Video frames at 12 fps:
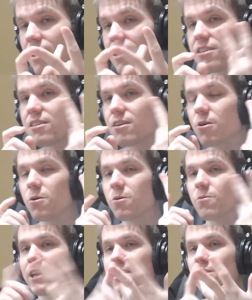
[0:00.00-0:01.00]

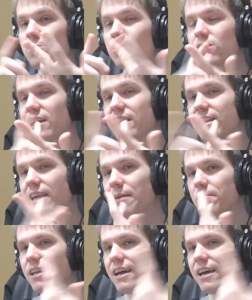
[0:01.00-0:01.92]
So when you mutate them,